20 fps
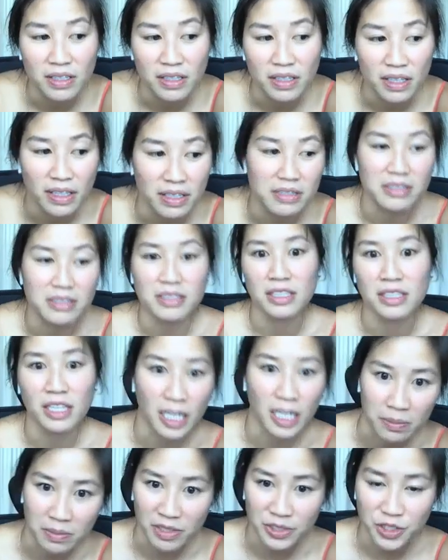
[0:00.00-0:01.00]
and see that
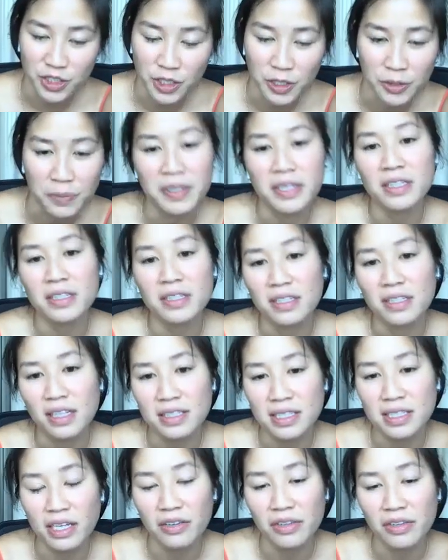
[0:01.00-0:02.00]
I'm legitimate, and
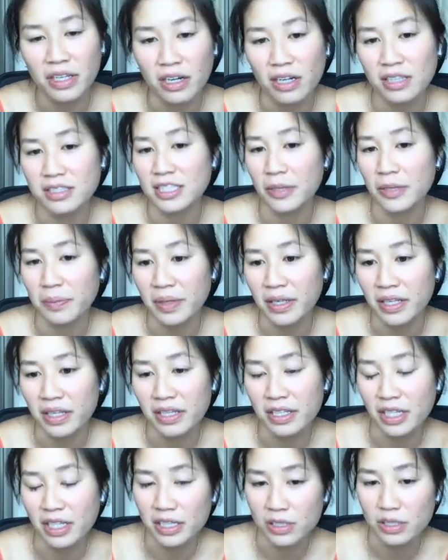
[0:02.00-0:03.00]
that's how they contact me. You
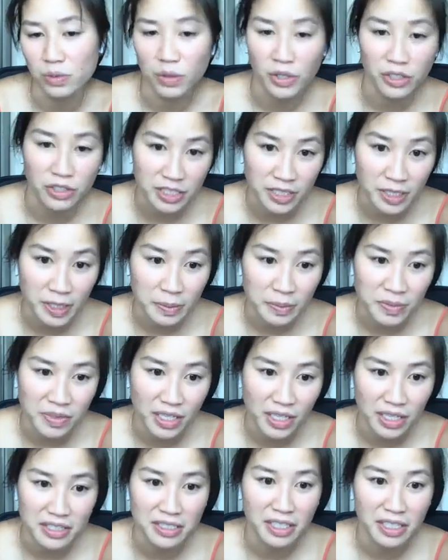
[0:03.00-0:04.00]
get Twitter DMs
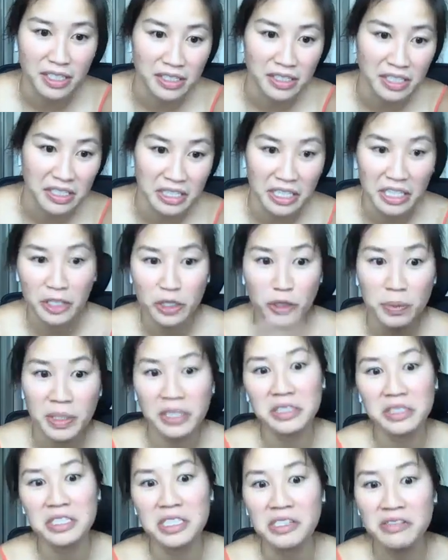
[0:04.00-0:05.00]
asking, like, can you be
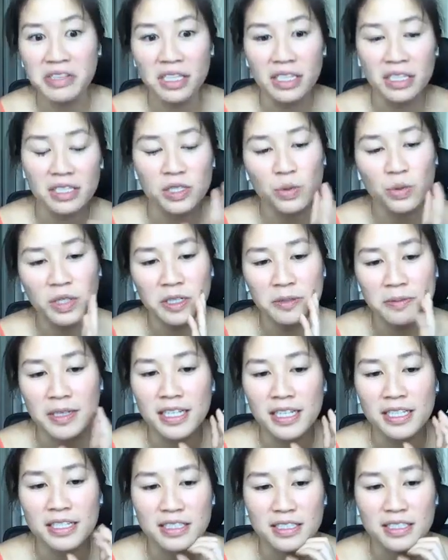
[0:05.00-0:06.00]
on TV in 20
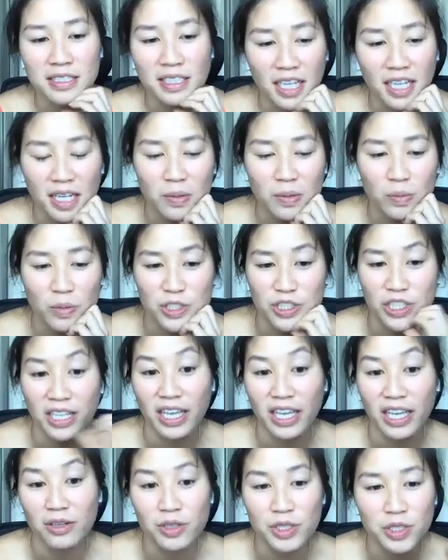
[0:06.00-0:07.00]
minutes? Which I
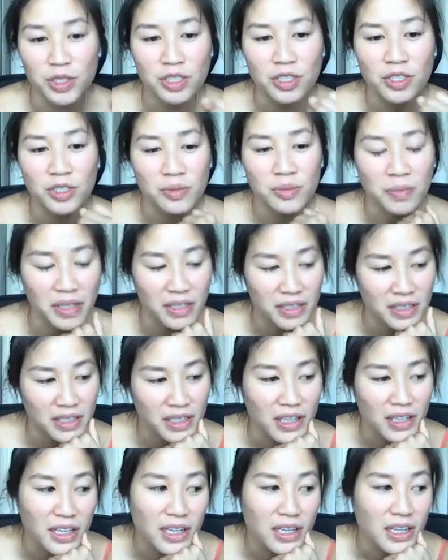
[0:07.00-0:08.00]
can't always do, but
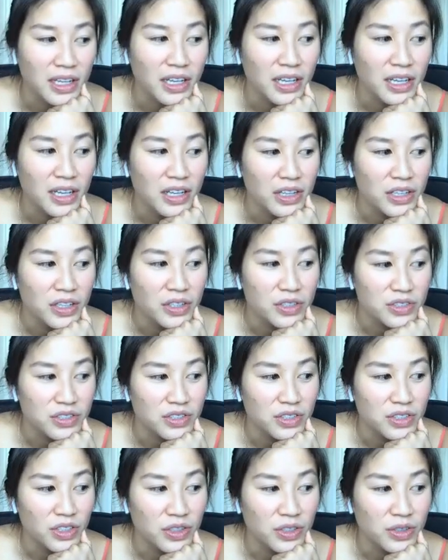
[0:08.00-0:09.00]

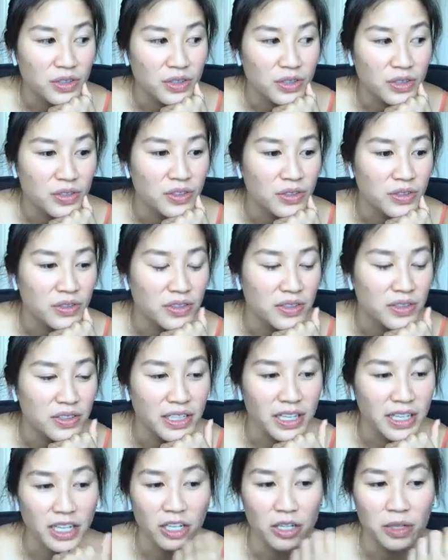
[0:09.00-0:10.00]
so
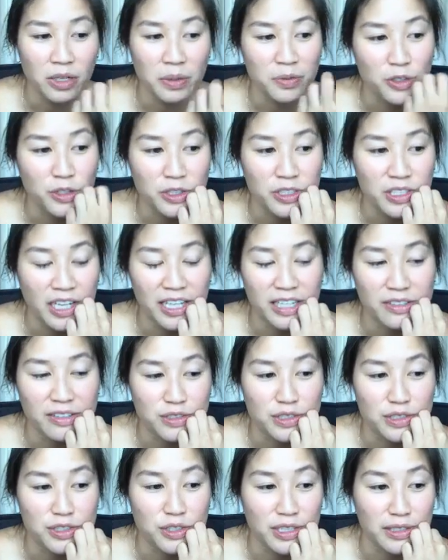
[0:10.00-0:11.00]
yeah, you're kind of
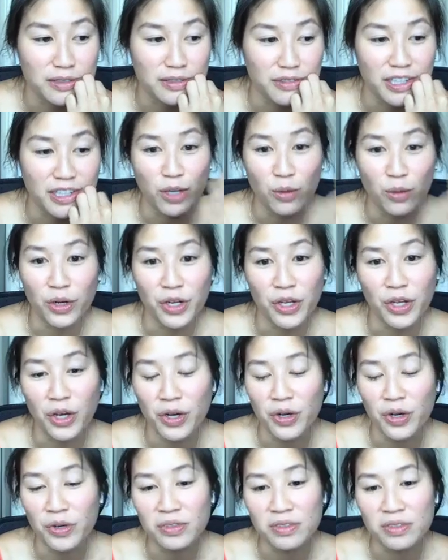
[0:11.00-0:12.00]
just trying to figure out where to
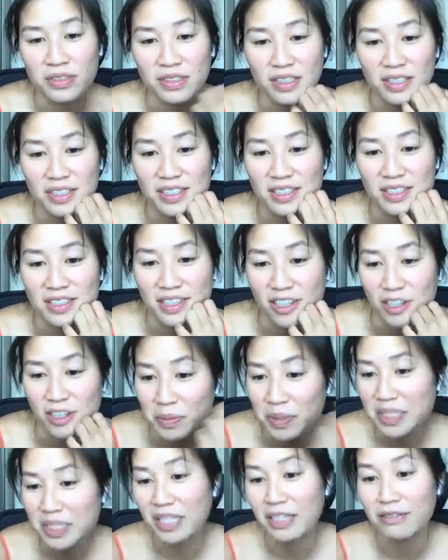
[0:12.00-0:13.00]
go, and then I'll
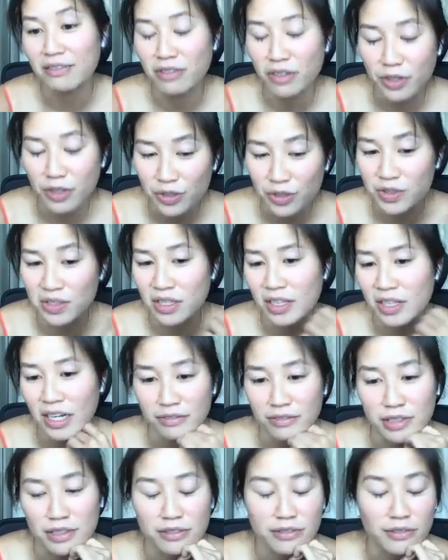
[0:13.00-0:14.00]
be taking photos, and then
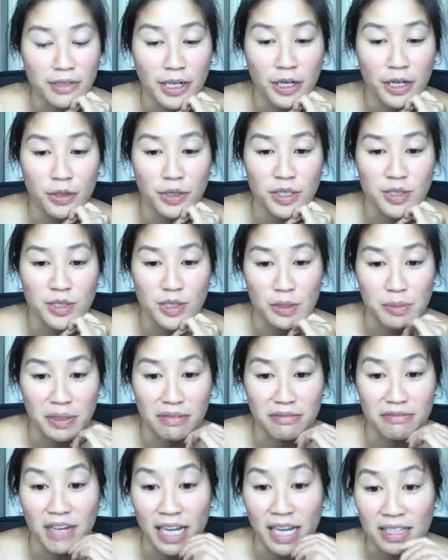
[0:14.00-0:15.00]
every few hours I'll be
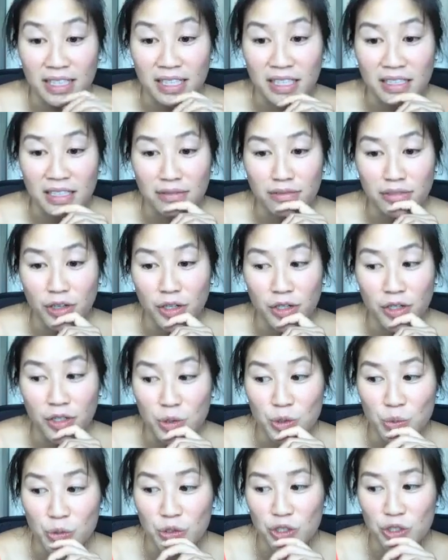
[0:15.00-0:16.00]
filing
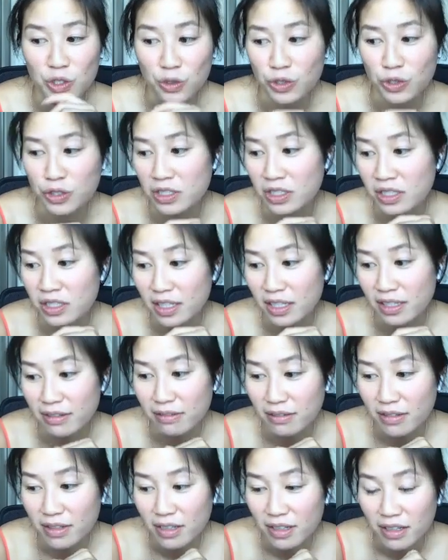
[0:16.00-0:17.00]
photos, which is usually like
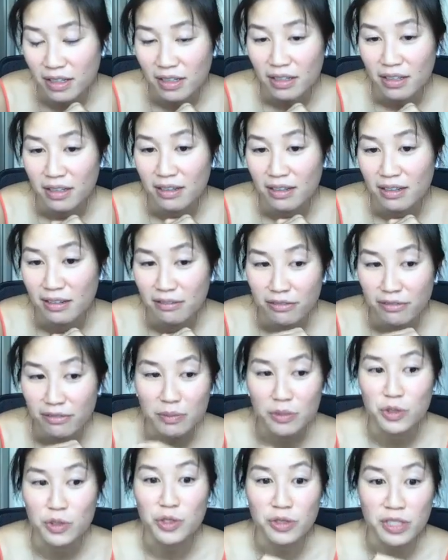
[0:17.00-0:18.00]
from
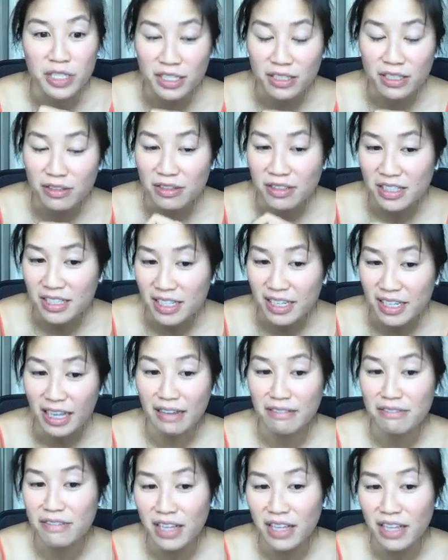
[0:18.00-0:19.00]
the street or like a
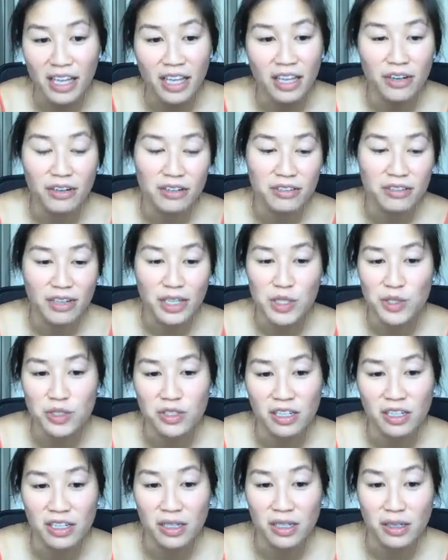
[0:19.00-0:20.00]
cafe or a
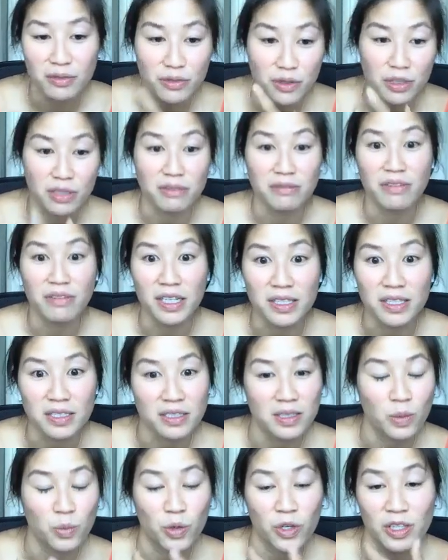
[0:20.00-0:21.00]
restaurant if you can find
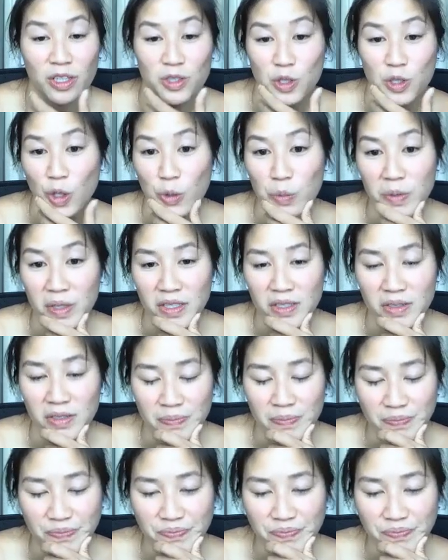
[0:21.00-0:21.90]
somewhere that's open.